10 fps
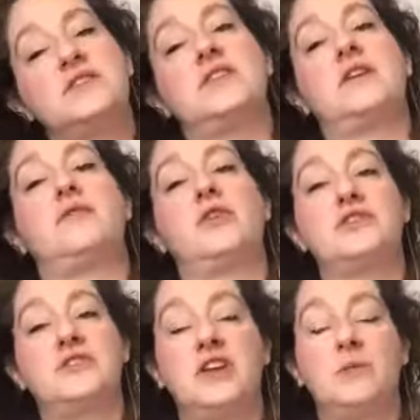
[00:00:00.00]

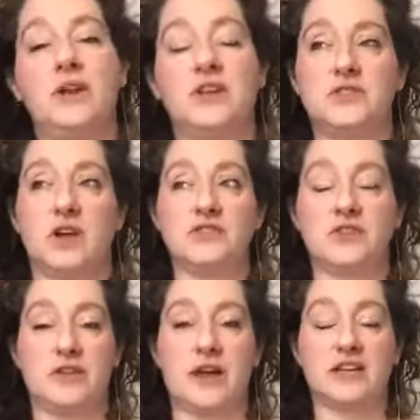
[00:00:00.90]
diversity, but it's
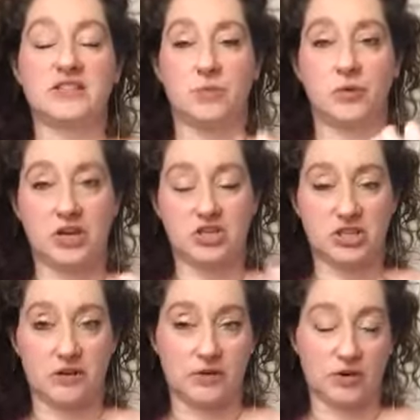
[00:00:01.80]
also the exploration
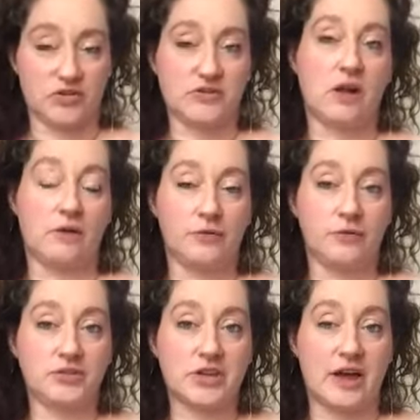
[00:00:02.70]
of yourself through time.